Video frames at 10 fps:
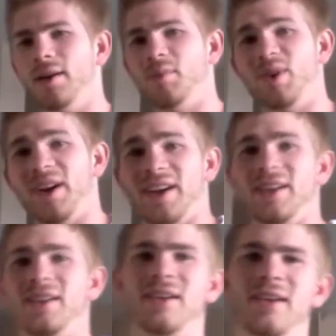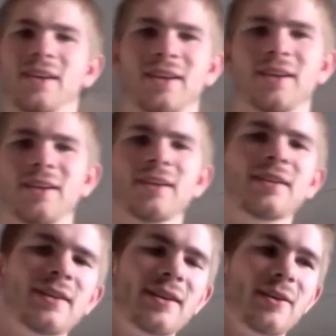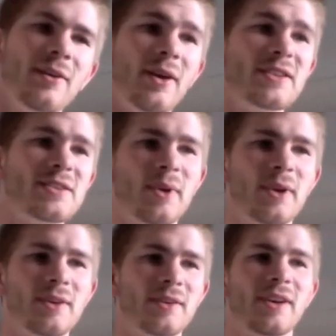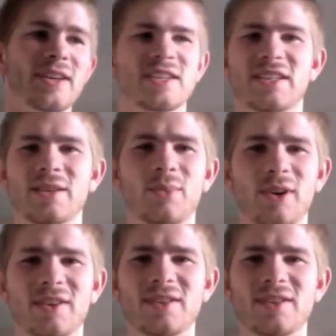But I don't know, I spent like $60